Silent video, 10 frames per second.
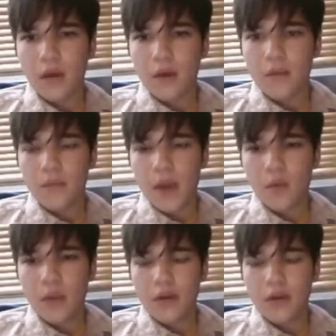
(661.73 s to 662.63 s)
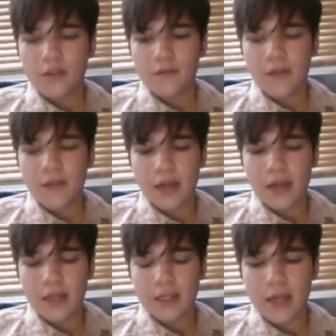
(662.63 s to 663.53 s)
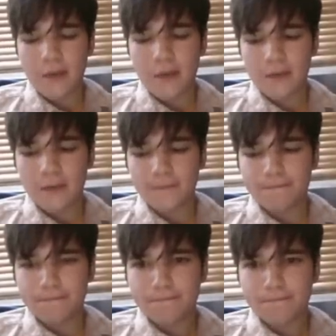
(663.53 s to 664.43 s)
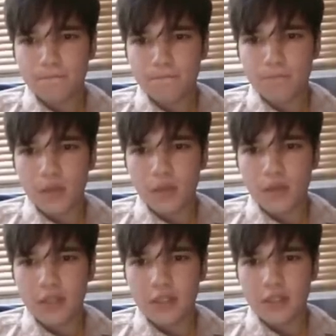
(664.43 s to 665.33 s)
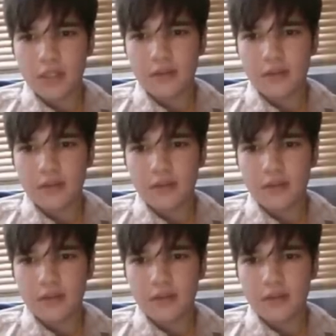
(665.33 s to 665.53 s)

my weirdest fan encounter. Let's see.